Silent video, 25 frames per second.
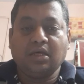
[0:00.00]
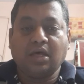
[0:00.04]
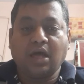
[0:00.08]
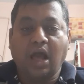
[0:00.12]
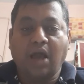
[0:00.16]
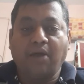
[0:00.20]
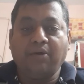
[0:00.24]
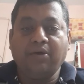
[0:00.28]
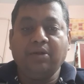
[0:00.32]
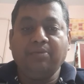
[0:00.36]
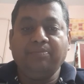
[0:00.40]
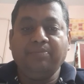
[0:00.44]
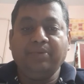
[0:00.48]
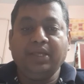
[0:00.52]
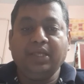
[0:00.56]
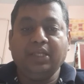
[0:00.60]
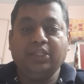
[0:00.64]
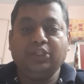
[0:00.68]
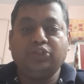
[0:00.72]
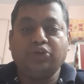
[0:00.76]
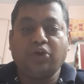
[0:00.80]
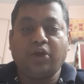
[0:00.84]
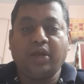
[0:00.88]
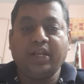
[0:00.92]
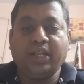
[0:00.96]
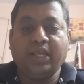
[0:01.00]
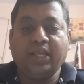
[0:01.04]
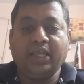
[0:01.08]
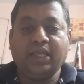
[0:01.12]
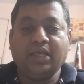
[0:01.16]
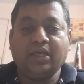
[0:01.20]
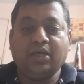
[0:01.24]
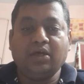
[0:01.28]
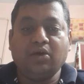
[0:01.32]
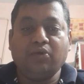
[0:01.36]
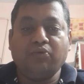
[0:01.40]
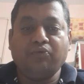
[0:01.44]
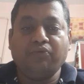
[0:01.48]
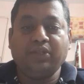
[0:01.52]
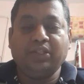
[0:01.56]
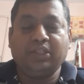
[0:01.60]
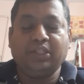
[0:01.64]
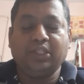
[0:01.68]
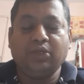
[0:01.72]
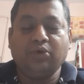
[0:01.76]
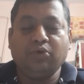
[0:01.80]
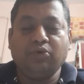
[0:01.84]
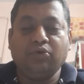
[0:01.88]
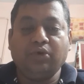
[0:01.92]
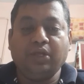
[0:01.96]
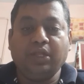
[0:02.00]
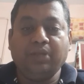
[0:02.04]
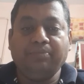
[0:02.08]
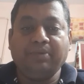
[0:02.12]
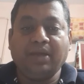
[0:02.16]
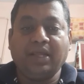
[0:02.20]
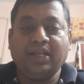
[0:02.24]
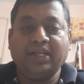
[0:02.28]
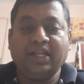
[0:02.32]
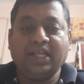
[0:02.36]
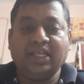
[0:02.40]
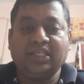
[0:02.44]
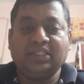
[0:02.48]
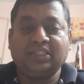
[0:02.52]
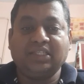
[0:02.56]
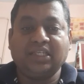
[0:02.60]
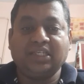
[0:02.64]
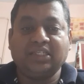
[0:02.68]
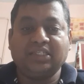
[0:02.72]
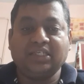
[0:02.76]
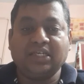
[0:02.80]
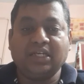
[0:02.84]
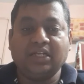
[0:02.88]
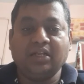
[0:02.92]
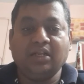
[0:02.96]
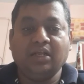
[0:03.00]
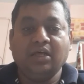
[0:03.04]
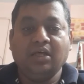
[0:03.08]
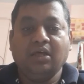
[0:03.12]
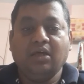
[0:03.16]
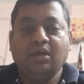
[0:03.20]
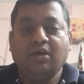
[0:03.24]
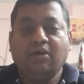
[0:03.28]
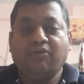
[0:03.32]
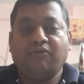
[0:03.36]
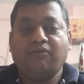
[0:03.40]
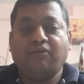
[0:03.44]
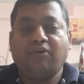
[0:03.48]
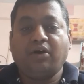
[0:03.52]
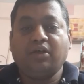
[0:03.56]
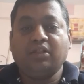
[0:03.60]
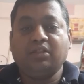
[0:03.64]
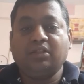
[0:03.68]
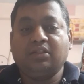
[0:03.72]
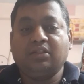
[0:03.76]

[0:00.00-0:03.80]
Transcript: will be joining with you in my next session. For